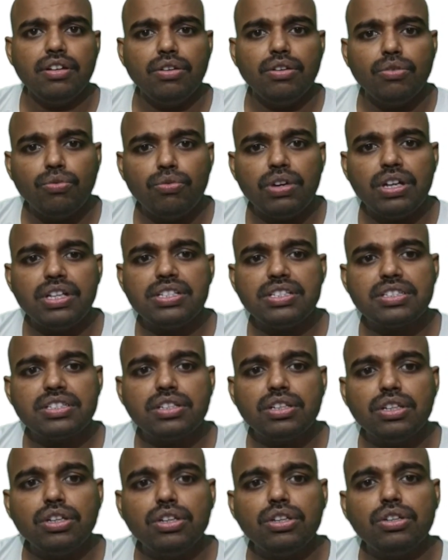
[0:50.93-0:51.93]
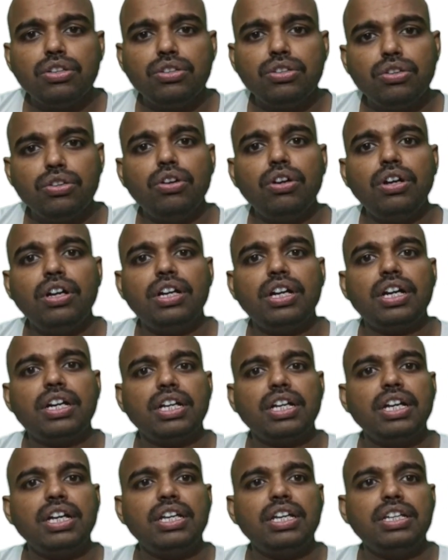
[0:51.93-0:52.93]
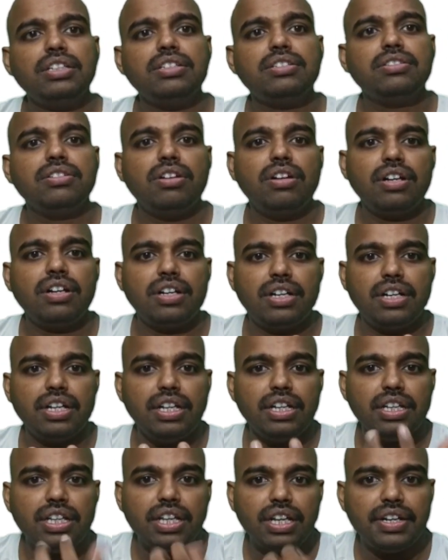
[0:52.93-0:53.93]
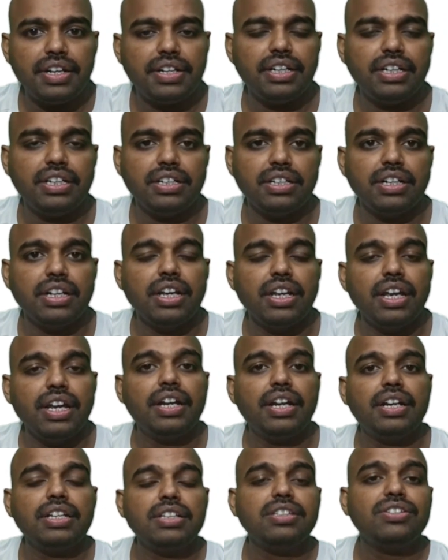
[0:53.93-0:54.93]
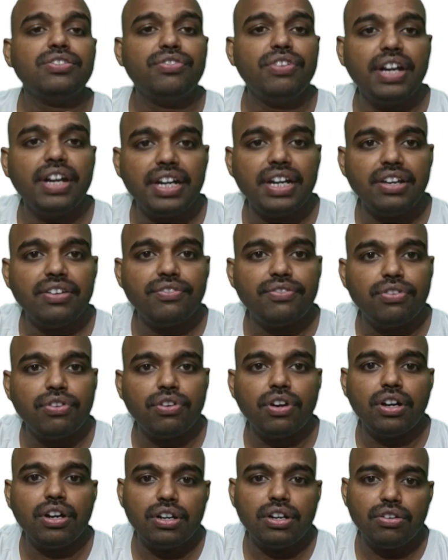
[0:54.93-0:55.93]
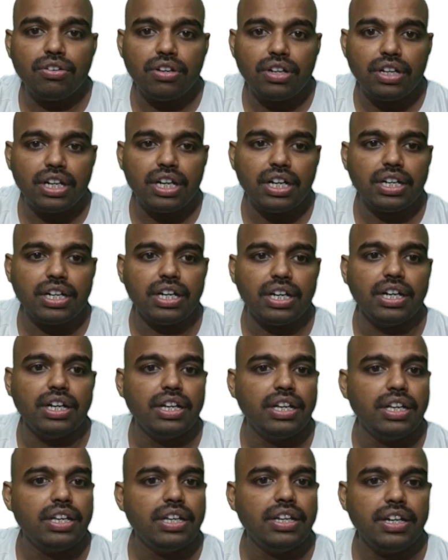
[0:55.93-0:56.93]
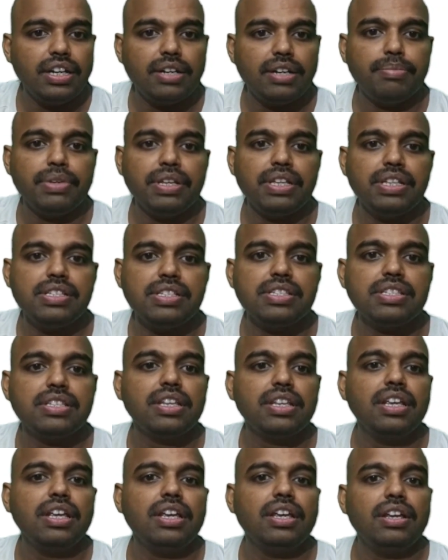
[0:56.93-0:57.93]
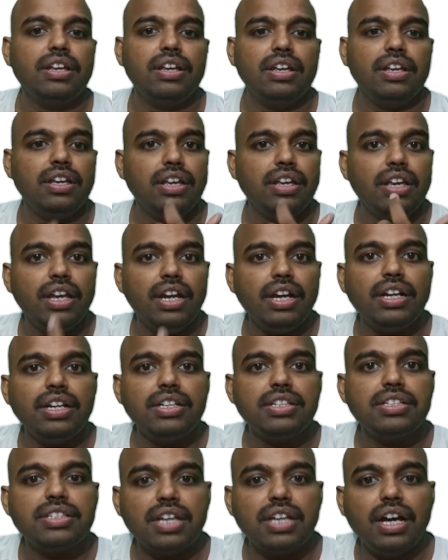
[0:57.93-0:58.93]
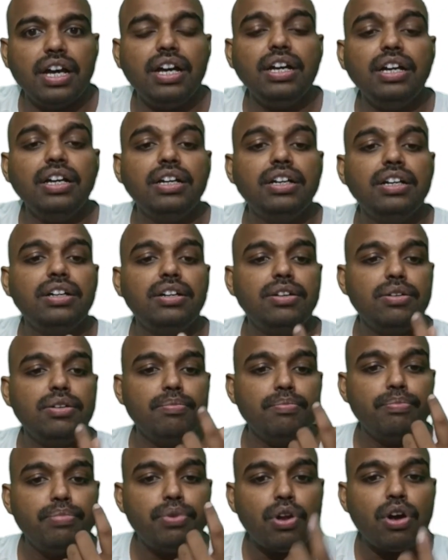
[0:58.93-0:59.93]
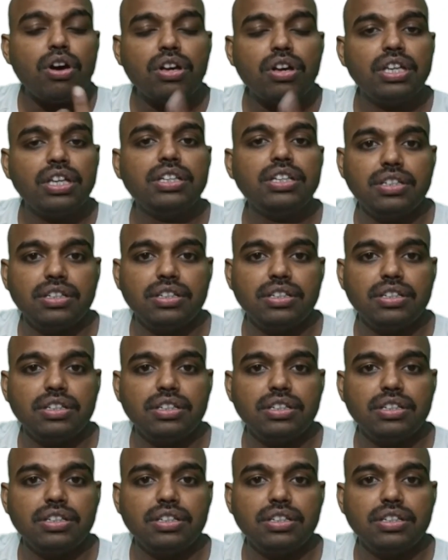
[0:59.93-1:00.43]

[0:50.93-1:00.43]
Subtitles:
once your data is not till the return, it is waiting for your data. It means it is a blocking.